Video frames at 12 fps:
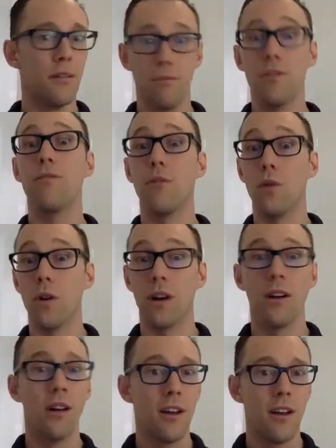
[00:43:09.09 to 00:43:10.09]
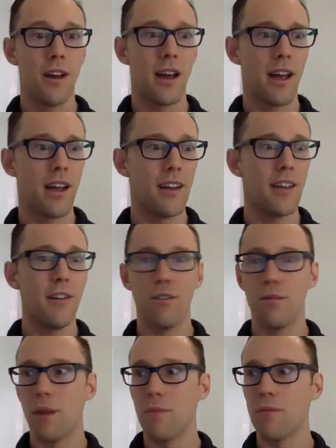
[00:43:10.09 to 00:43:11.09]
before. And he
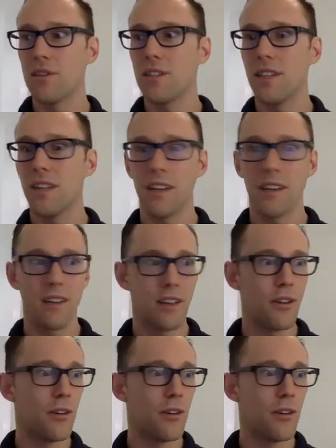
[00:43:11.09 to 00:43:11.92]
remembers seeing,